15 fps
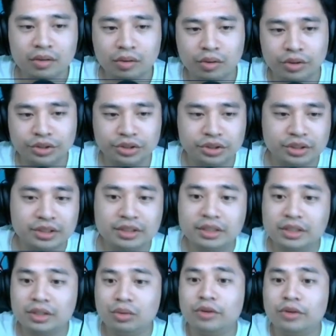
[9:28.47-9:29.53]
just
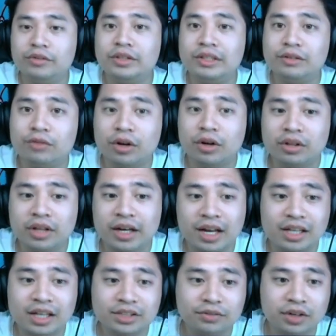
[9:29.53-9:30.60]
deal with the front line
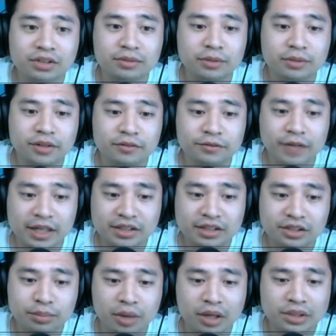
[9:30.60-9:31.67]
as fast
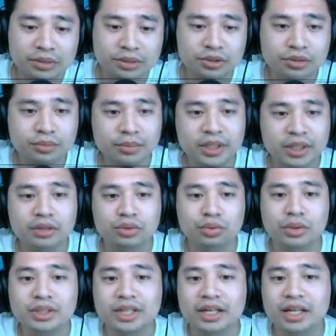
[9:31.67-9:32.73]
as possible, because
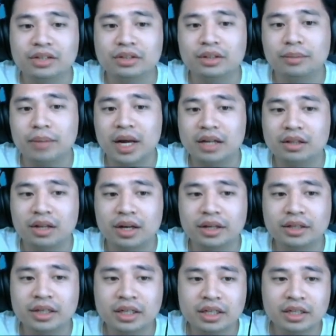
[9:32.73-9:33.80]
once I get to the back
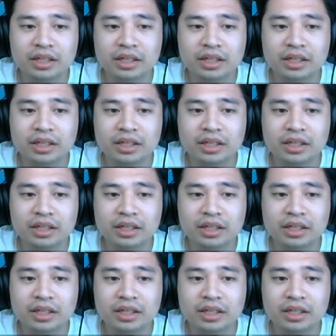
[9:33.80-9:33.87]
line,